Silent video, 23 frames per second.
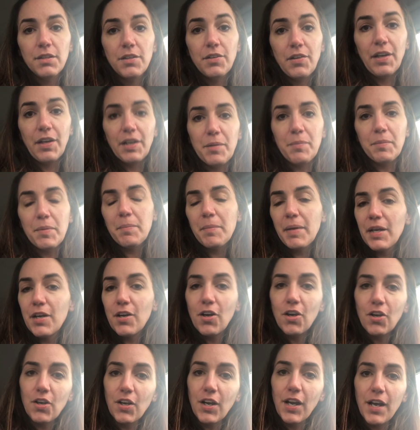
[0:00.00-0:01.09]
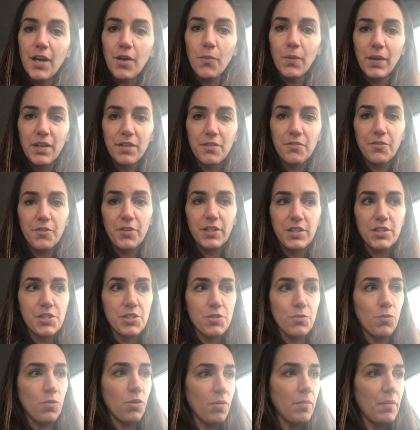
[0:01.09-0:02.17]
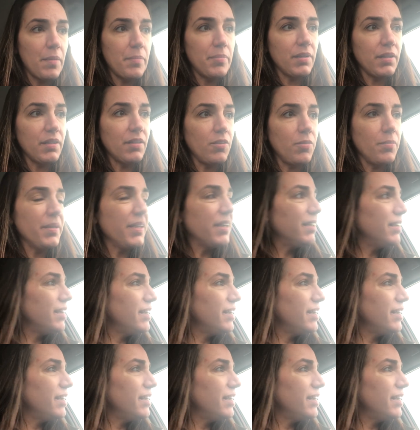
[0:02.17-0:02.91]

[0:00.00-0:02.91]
Right, I'm in my car now waiting for it to warm up a little bit.